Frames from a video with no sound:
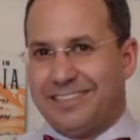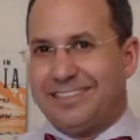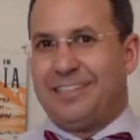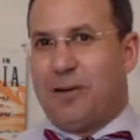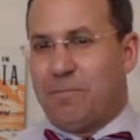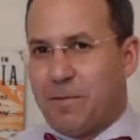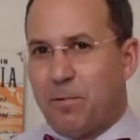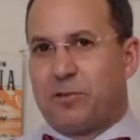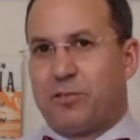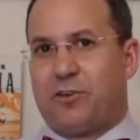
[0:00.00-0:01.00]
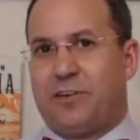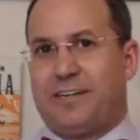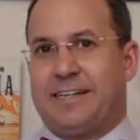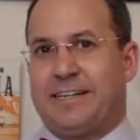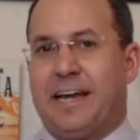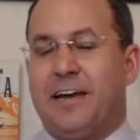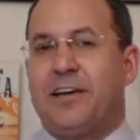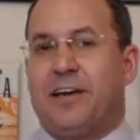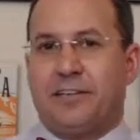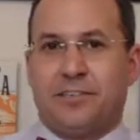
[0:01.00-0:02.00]
now people are starting to get
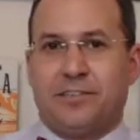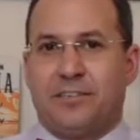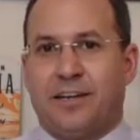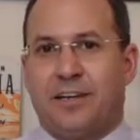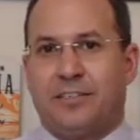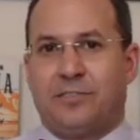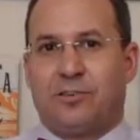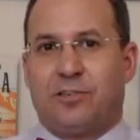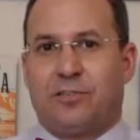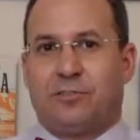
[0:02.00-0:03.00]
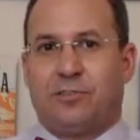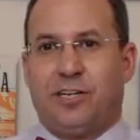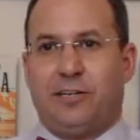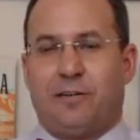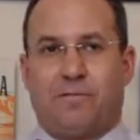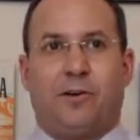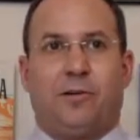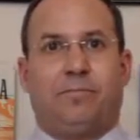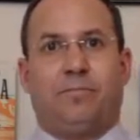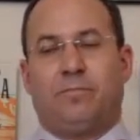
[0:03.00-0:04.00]
it and starting to understand it
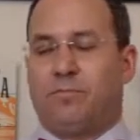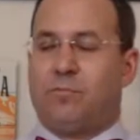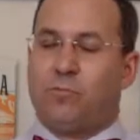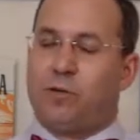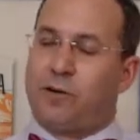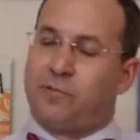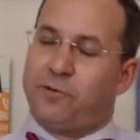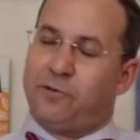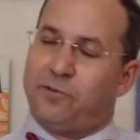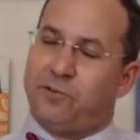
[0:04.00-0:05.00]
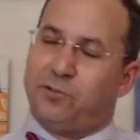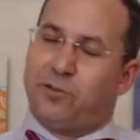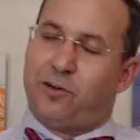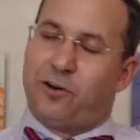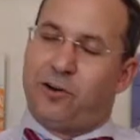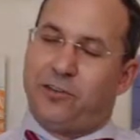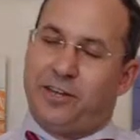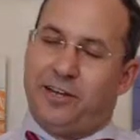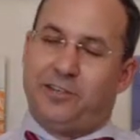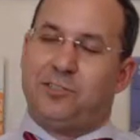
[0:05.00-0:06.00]
from whatever your views are on the
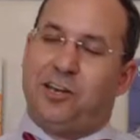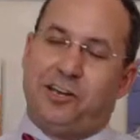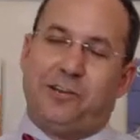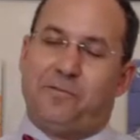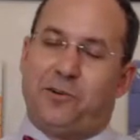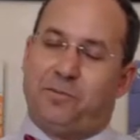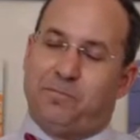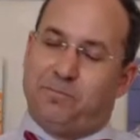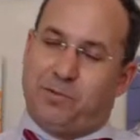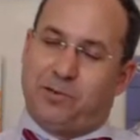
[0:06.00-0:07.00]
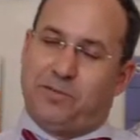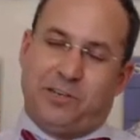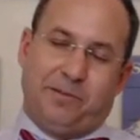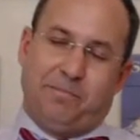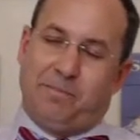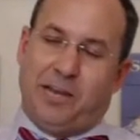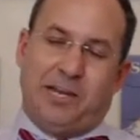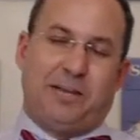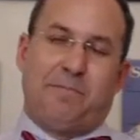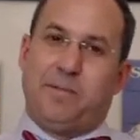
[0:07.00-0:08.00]
NSA, if you're part of the
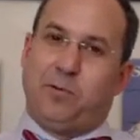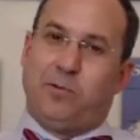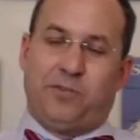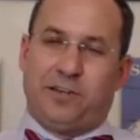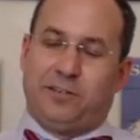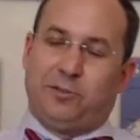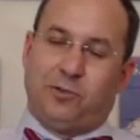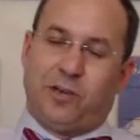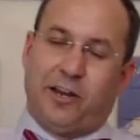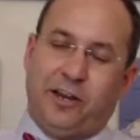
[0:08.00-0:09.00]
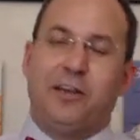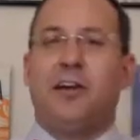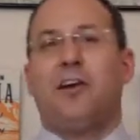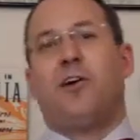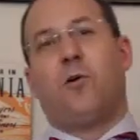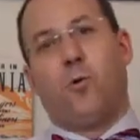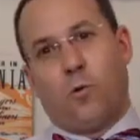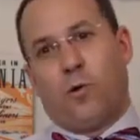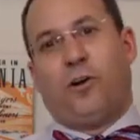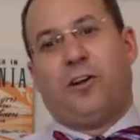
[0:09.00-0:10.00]
80 people who think it's okay,
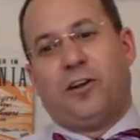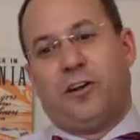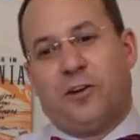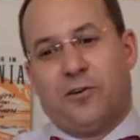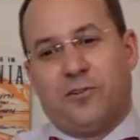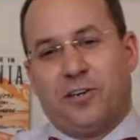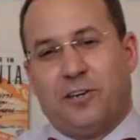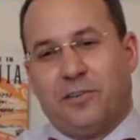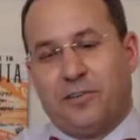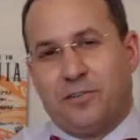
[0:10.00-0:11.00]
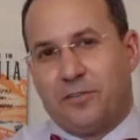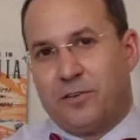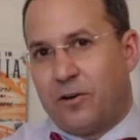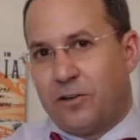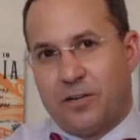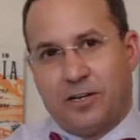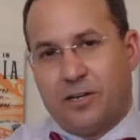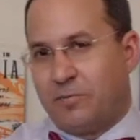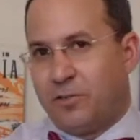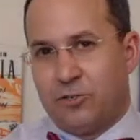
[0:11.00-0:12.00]
or
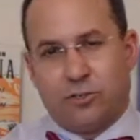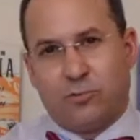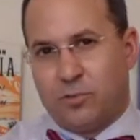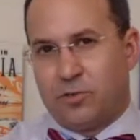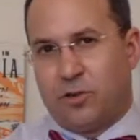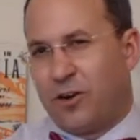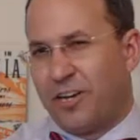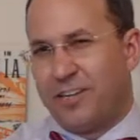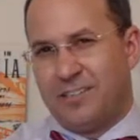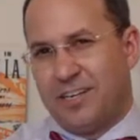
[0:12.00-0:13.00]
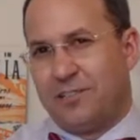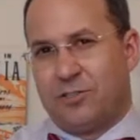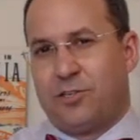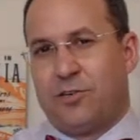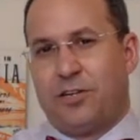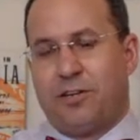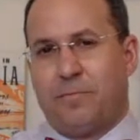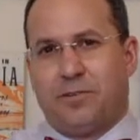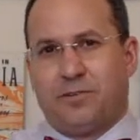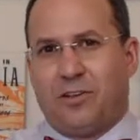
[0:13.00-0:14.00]
the issues with Target and data security. I
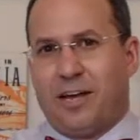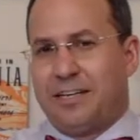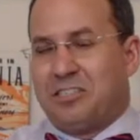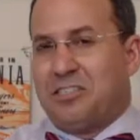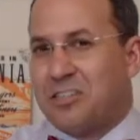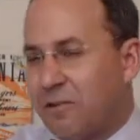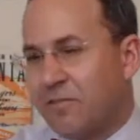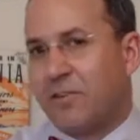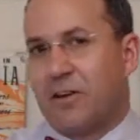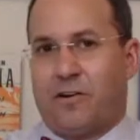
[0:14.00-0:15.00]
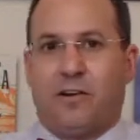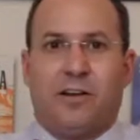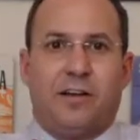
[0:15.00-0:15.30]
mean, there's a lot of stuff there.